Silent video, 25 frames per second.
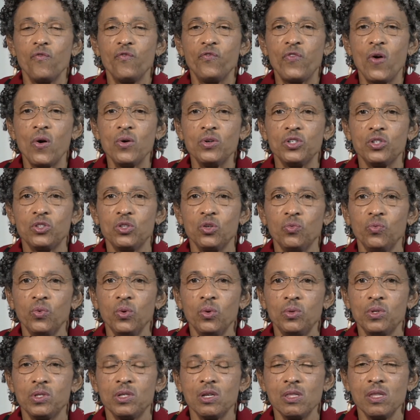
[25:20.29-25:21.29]
First the
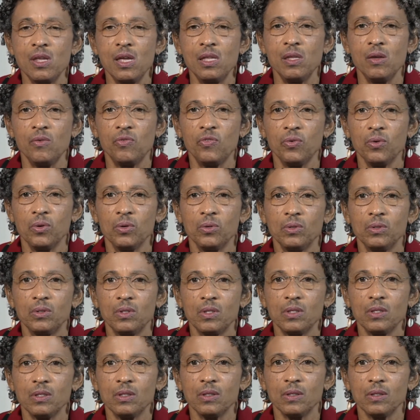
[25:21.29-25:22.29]
roots and then the
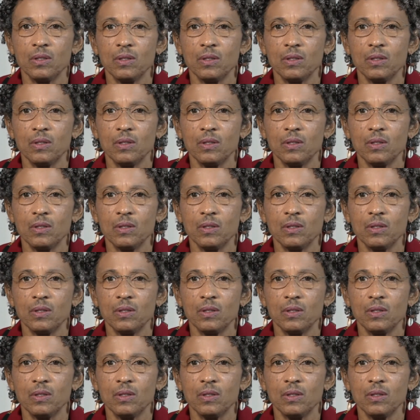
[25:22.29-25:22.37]
fruits.